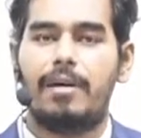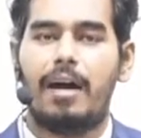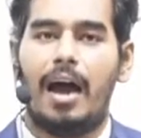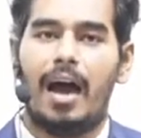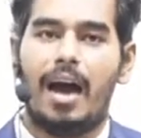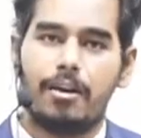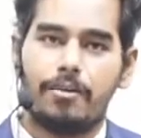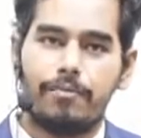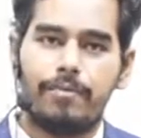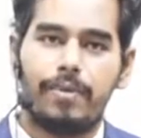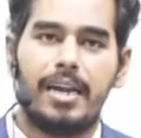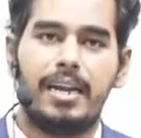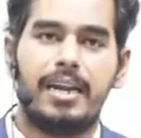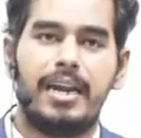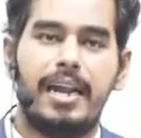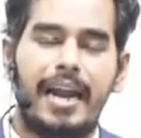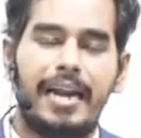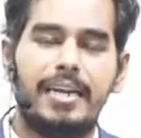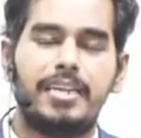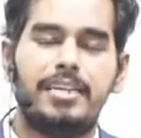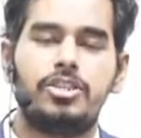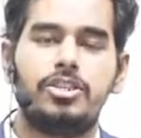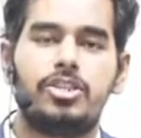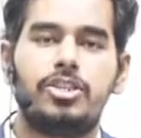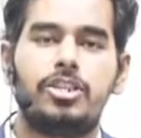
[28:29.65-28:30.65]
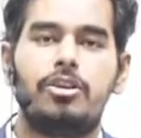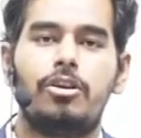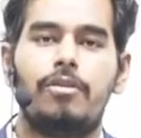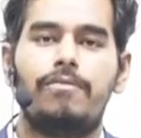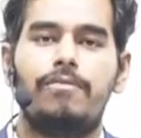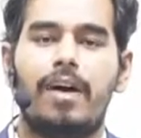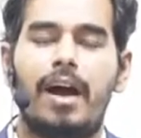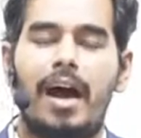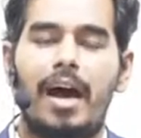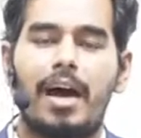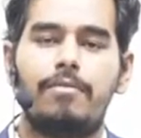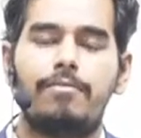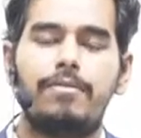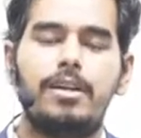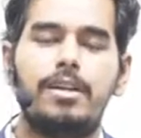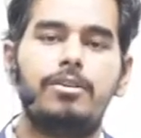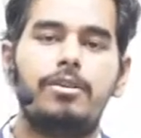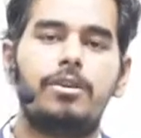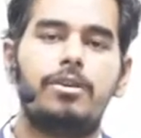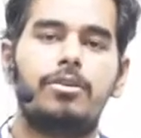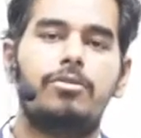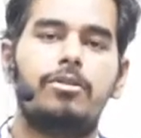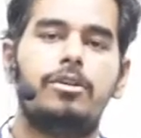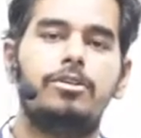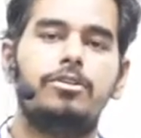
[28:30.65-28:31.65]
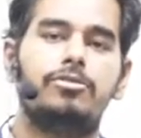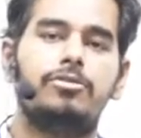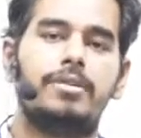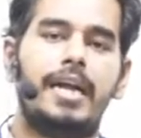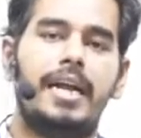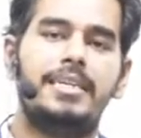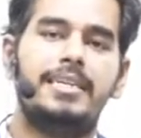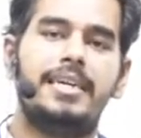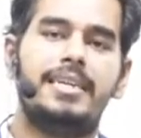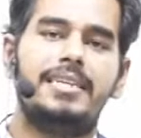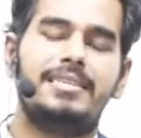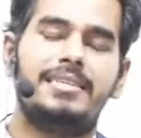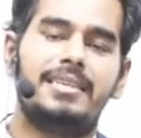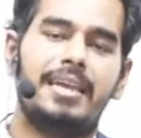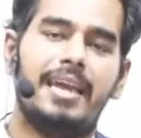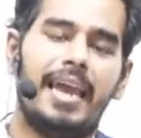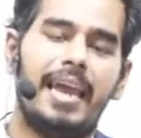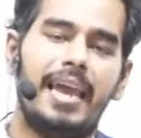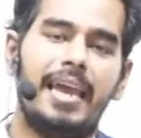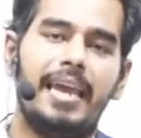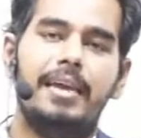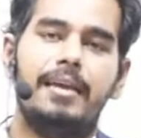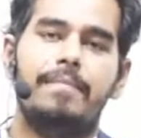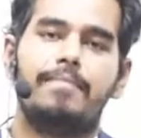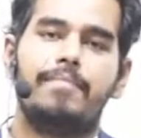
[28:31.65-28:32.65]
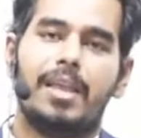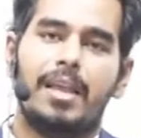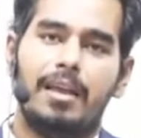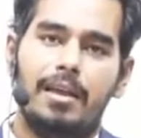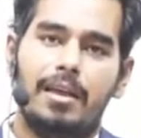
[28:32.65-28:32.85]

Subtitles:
R1, and instead of R1 you are going to write as A.